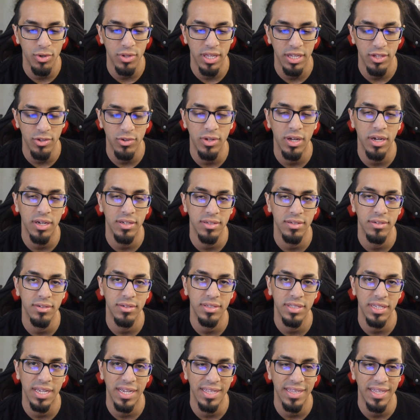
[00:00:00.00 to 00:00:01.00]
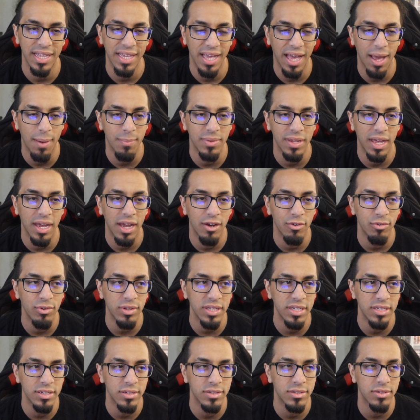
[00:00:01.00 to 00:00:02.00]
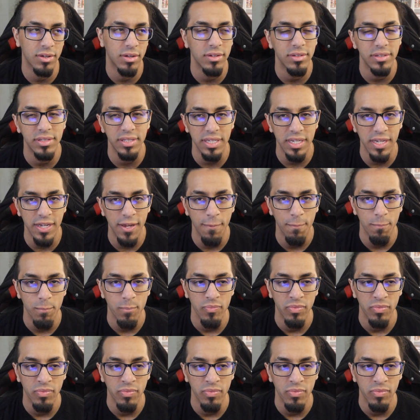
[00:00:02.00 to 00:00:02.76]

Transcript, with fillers: that you guys understand that I'm not really salty,